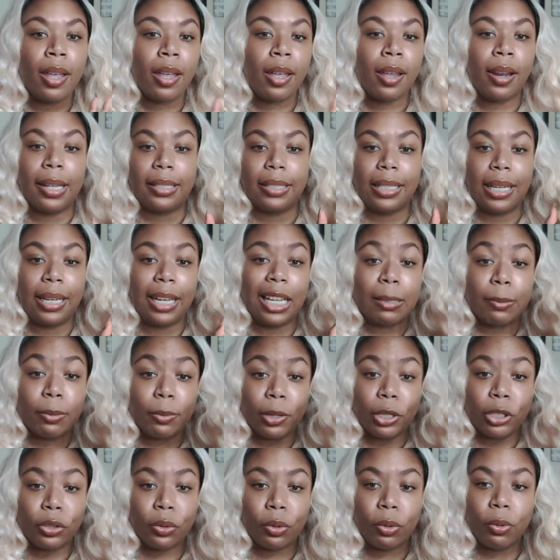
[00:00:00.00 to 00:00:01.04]
let's say,
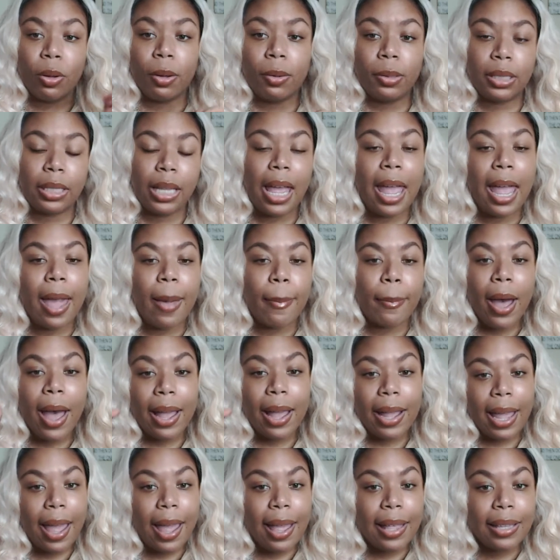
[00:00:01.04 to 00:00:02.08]
inspirational quotes and
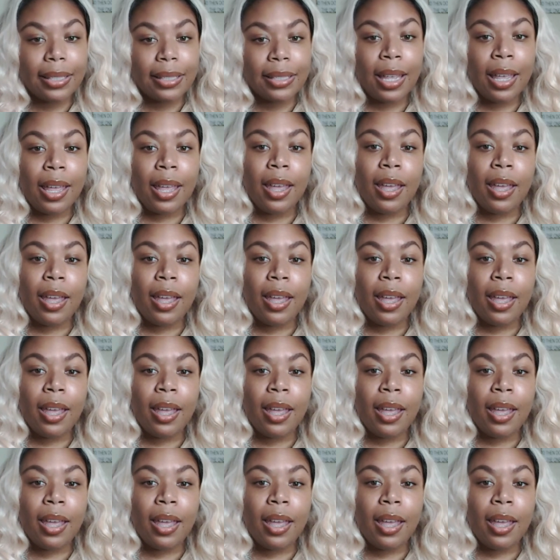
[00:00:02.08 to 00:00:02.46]
podcasts,